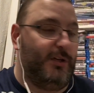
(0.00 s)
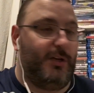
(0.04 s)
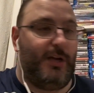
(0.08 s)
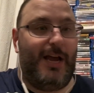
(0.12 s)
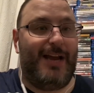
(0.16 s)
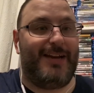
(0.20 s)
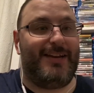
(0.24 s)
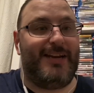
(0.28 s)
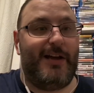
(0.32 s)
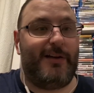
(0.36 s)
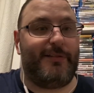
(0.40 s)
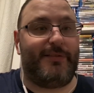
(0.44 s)

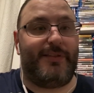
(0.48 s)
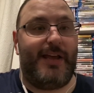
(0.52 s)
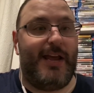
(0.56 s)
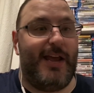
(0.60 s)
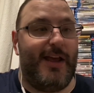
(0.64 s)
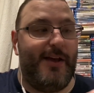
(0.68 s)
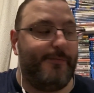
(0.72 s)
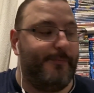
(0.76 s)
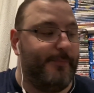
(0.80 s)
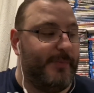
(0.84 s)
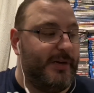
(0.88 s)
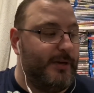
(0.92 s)
I doubt they
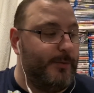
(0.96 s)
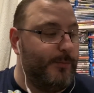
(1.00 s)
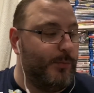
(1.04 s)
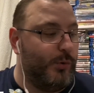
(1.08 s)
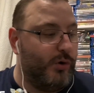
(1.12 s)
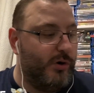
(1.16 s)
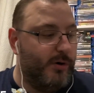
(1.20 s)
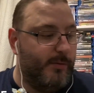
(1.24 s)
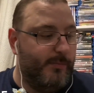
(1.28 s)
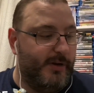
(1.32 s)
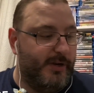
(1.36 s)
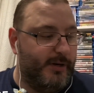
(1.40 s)
have them
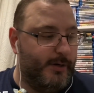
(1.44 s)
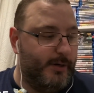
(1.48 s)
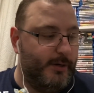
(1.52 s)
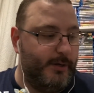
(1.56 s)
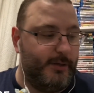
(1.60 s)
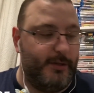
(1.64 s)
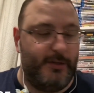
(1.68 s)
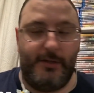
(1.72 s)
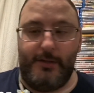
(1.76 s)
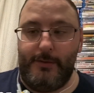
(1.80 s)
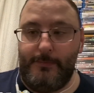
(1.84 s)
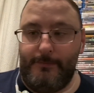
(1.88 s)
anymore, but
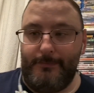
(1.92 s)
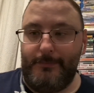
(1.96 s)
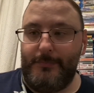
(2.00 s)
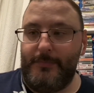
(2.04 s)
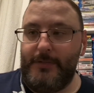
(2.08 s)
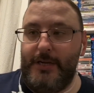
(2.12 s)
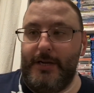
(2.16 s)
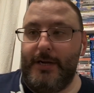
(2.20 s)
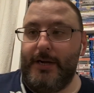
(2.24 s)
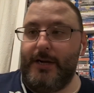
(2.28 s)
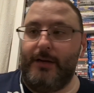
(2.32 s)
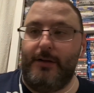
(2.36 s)

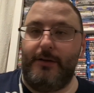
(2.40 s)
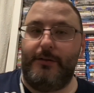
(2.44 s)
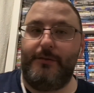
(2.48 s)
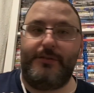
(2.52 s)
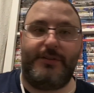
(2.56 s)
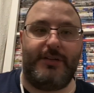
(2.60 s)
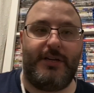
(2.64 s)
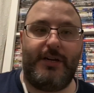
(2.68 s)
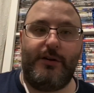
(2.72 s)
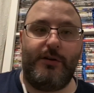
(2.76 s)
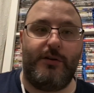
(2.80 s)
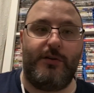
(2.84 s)
yeah, it
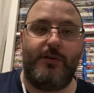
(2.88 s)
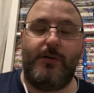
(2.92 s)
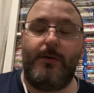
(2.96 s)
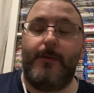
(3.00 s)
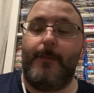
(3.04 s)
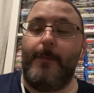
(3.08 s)
was kind of cool.